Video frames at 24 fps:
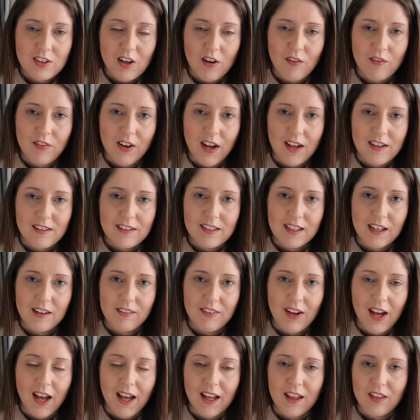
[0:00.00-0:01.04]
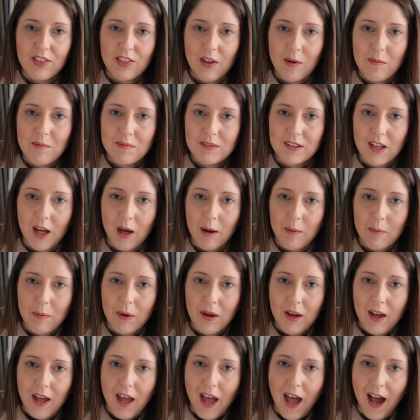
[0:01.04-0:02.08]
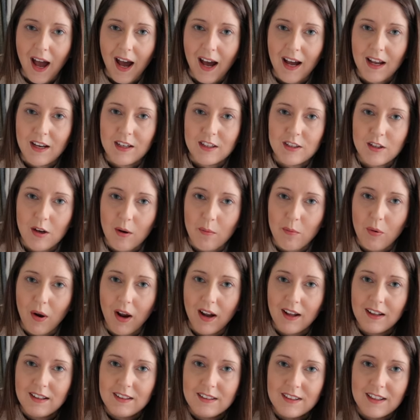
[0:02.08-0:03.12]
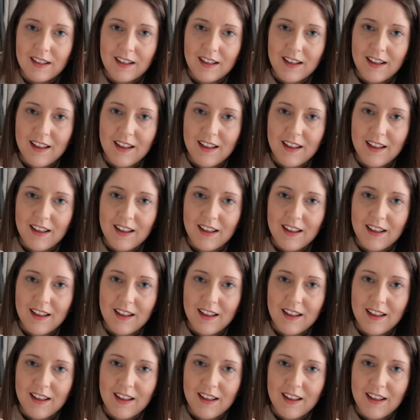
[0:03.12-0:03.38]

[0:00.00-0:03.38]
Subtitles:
don't forget to give it a thumbs up and press